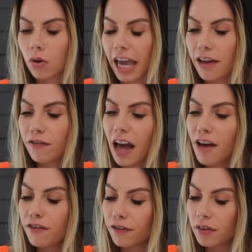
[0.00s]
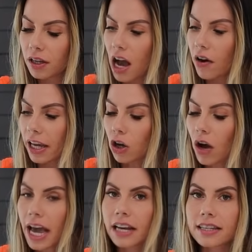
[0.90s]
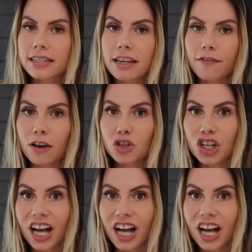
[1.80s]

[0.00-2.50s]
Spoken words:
okay, Fluff? All right, go ahead and sniff out your